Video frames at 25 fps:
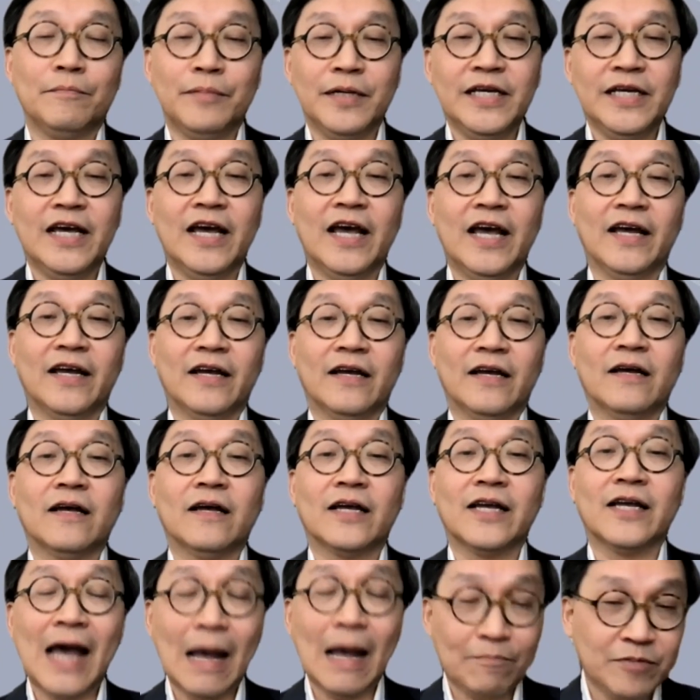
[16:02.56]
being
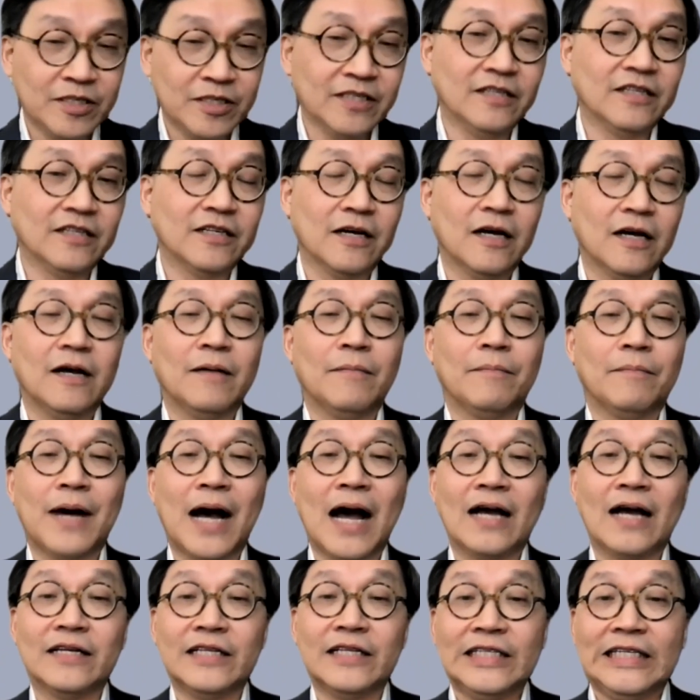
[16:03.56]
captained
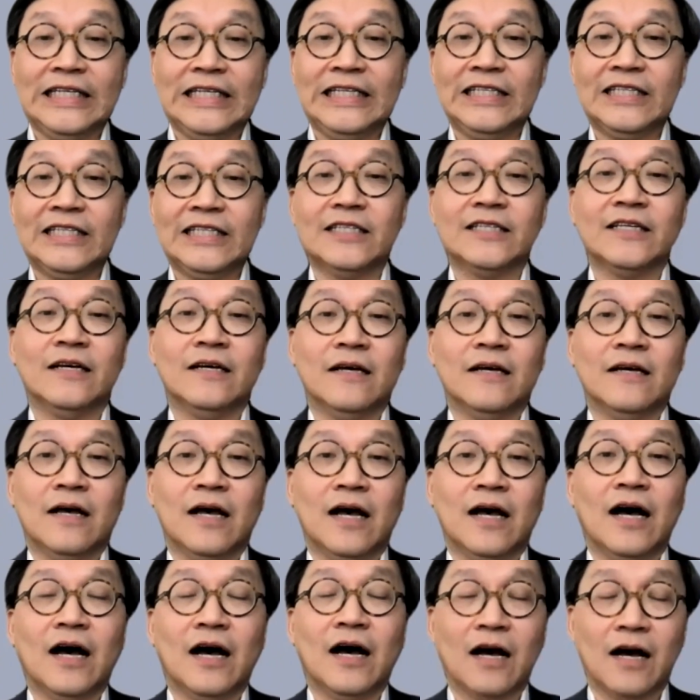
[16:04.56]
by these
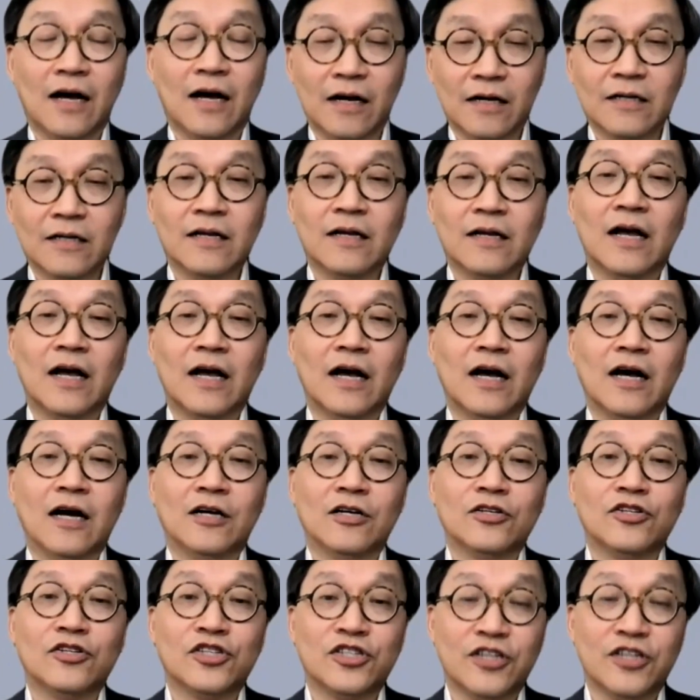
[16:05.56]

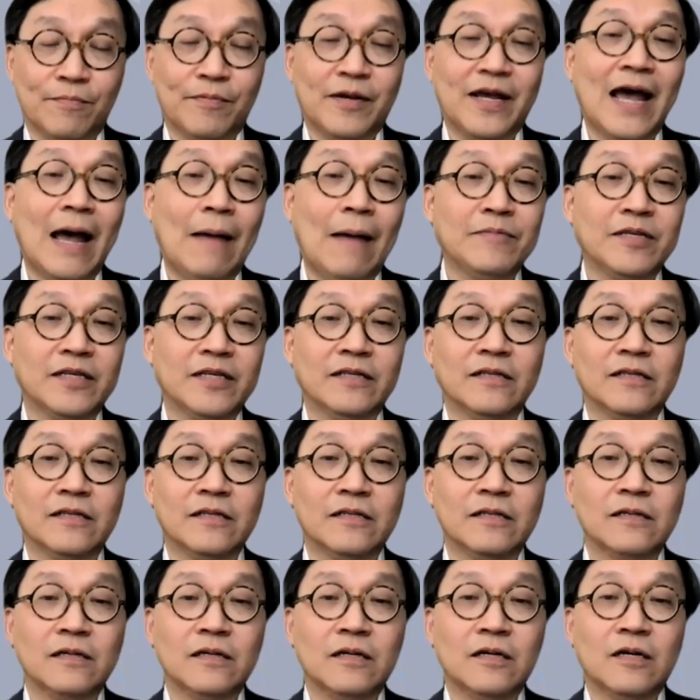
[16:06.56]
ship
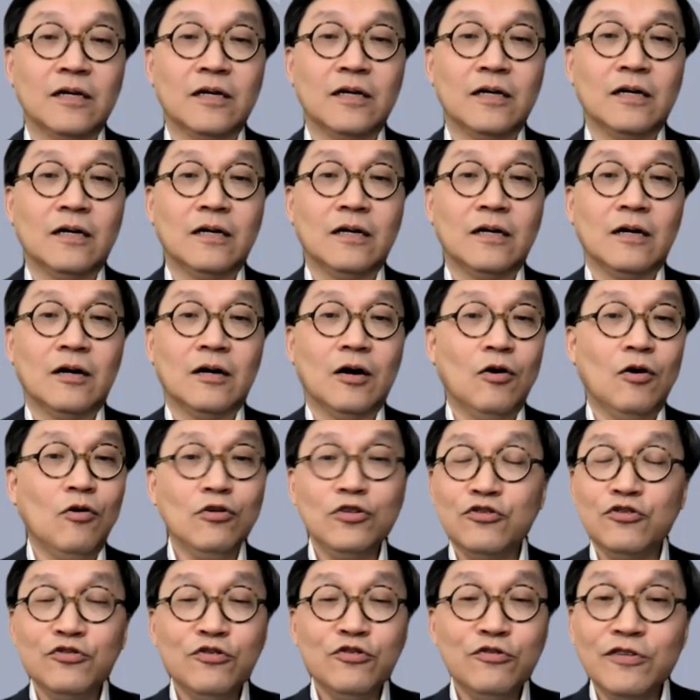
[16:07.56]
captains? Or
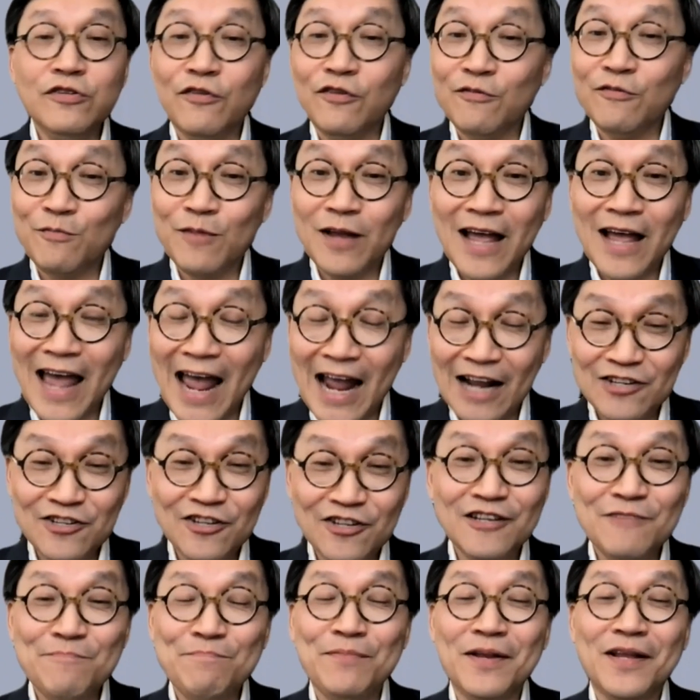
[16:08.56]
do you
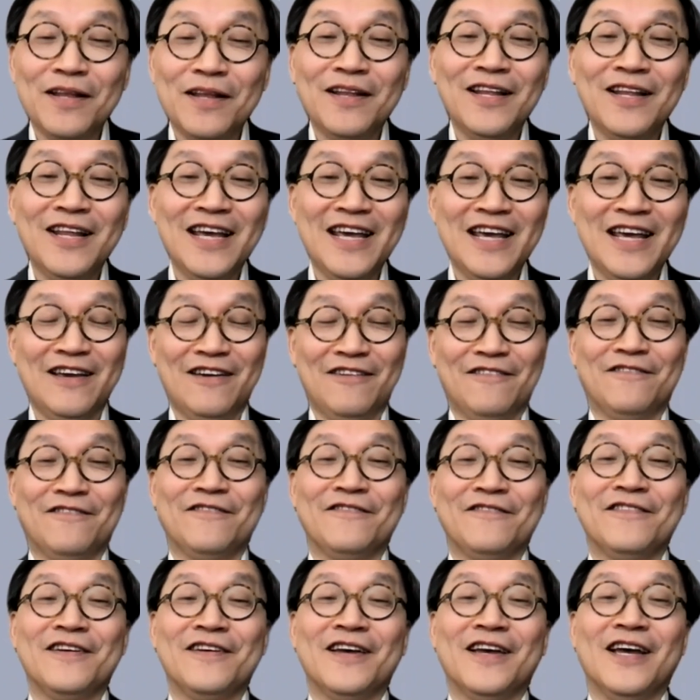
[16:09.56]
actually believe
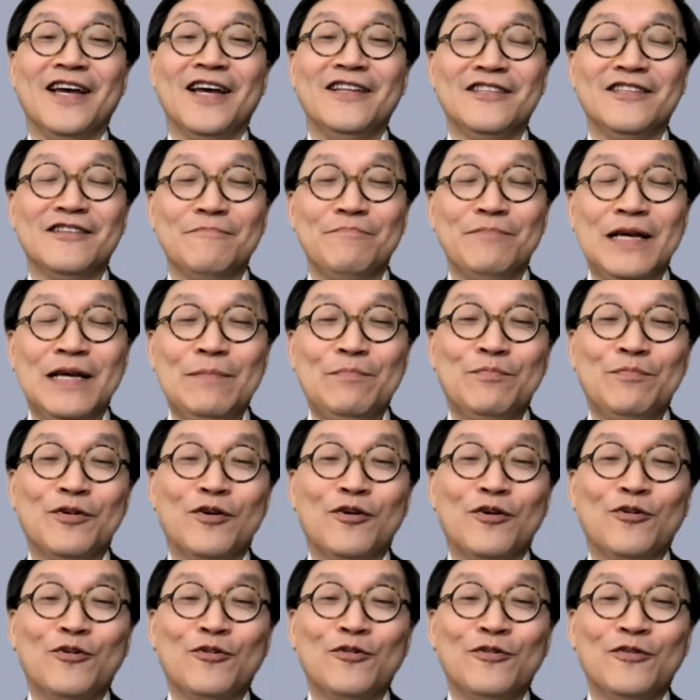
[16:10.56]
in the
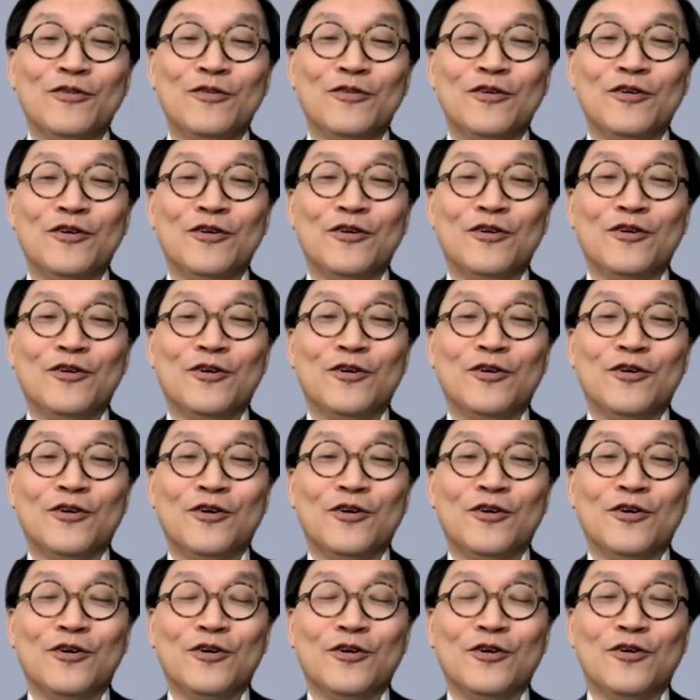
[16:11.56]
people
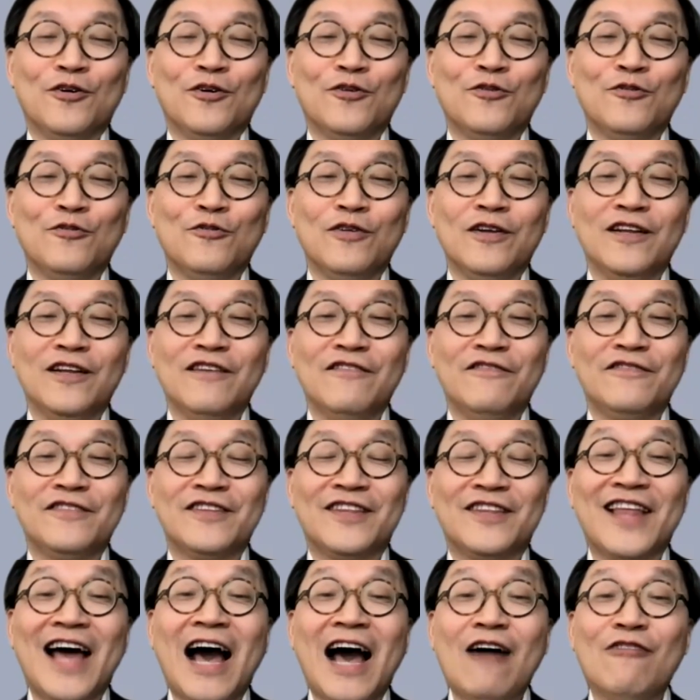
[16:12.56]
who live
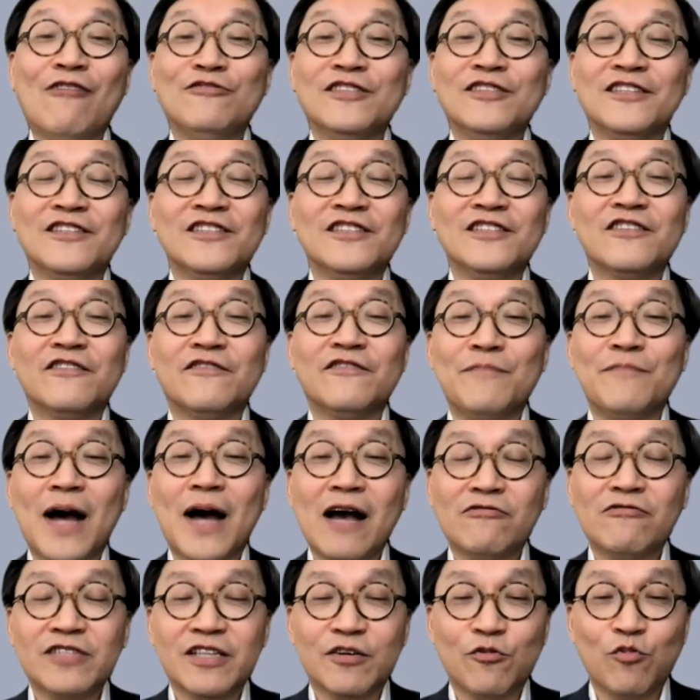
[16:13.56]
thousands of
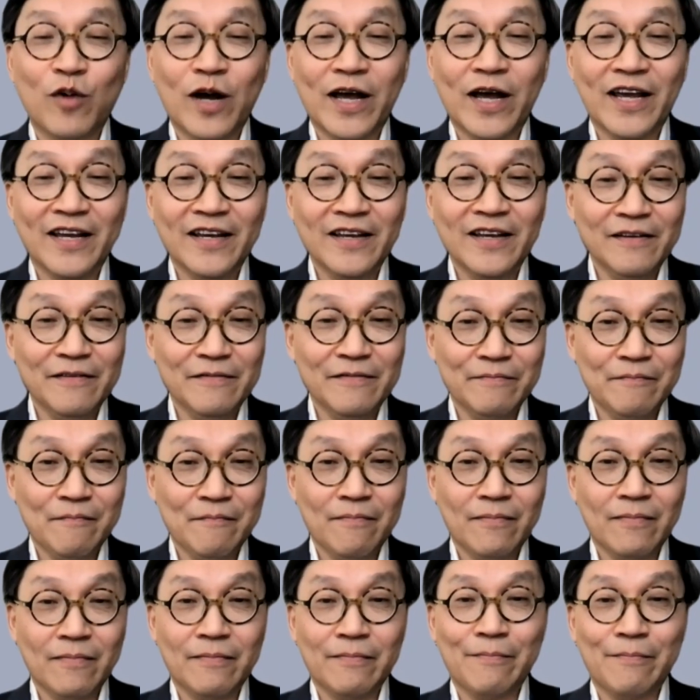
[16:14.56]
miles away,
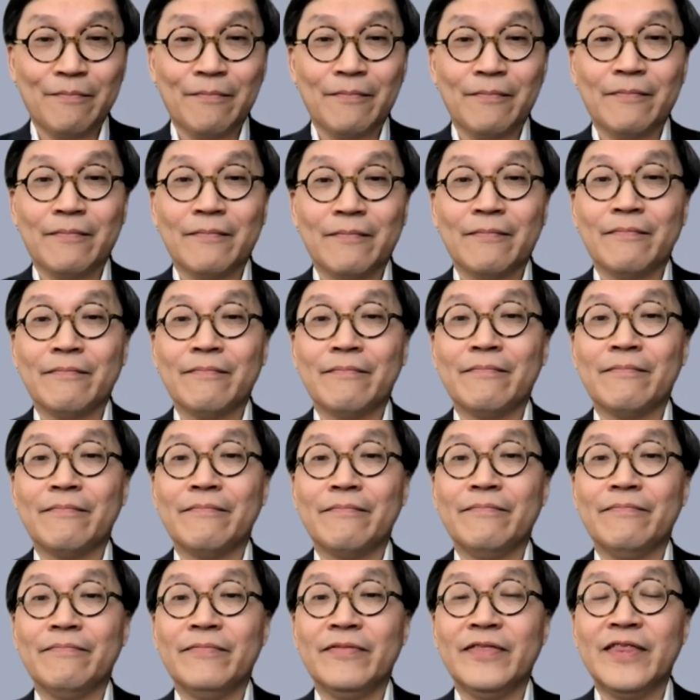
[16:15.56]

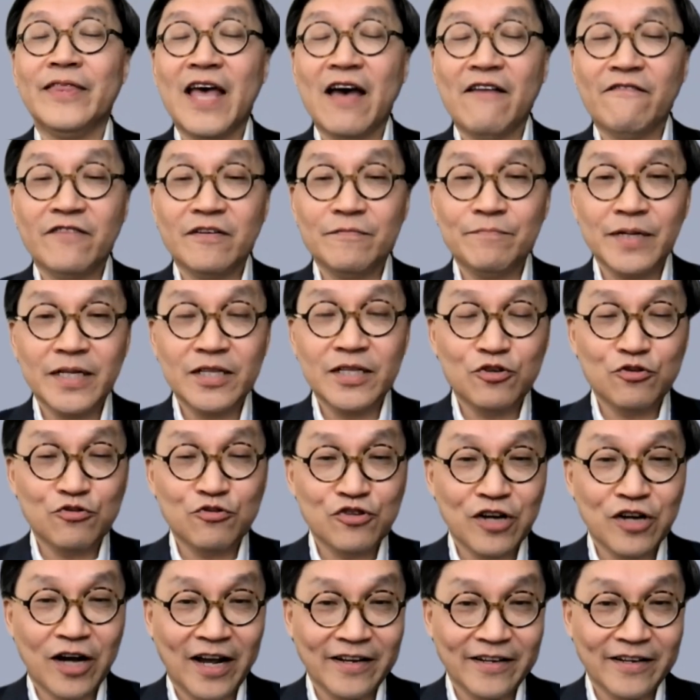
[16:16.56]
never been to
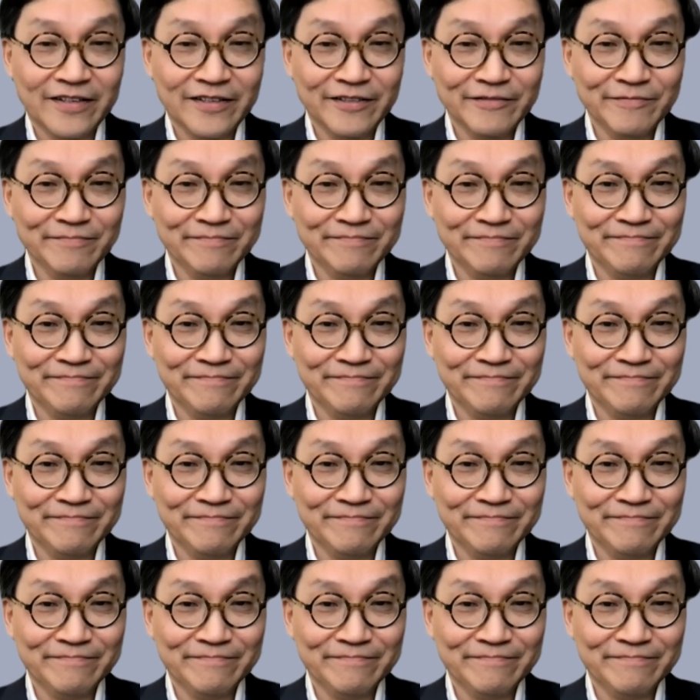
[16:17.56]
China,